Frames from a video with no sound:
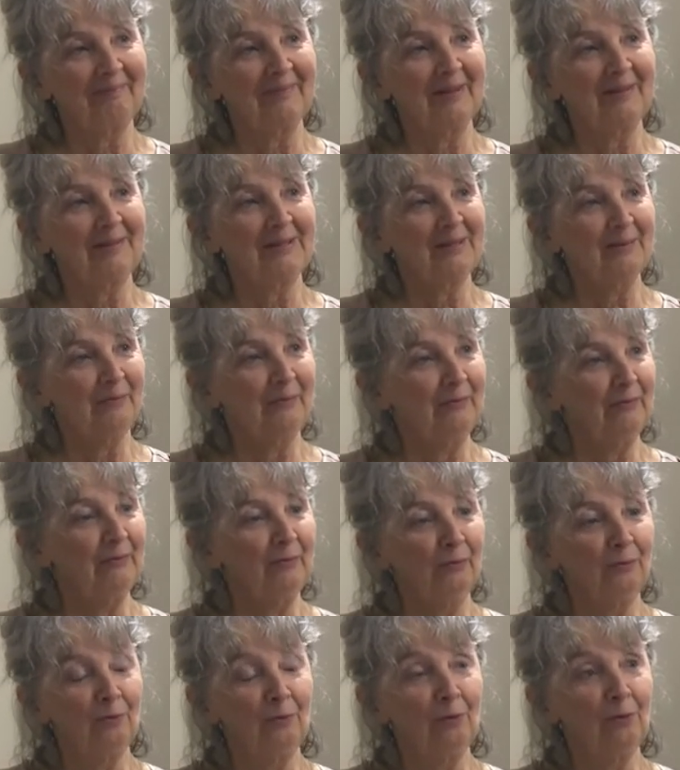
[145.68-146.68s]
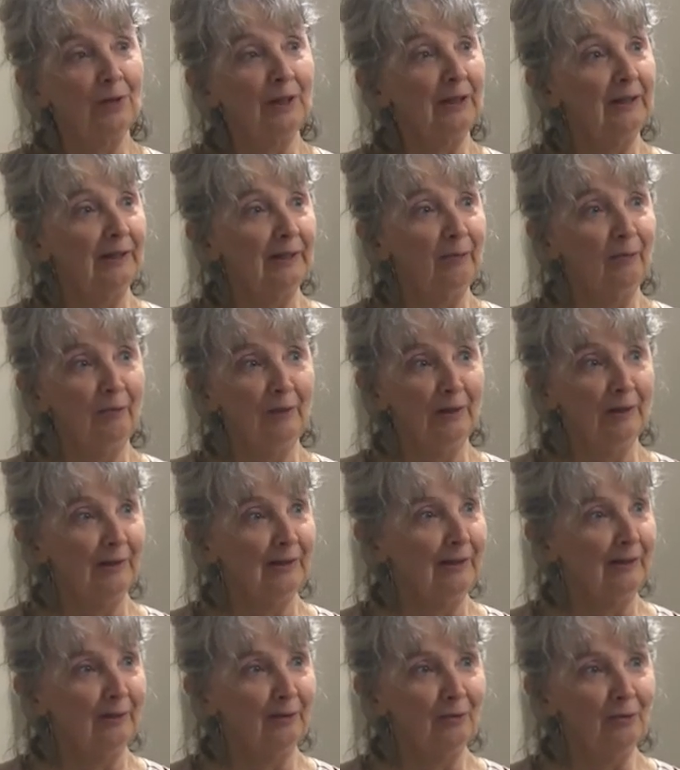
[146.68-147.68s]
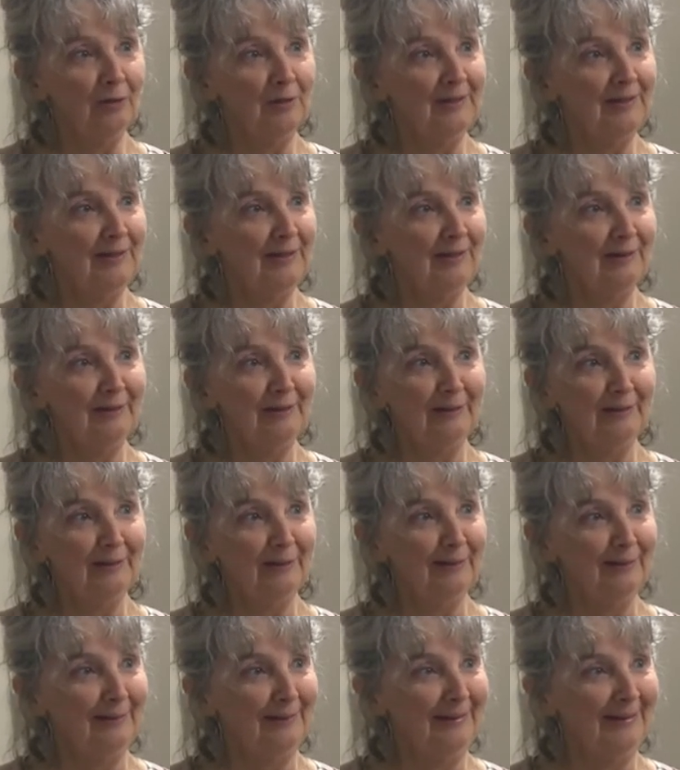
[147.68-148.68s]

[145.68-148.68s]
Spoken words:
That's really, really interesting, Didi.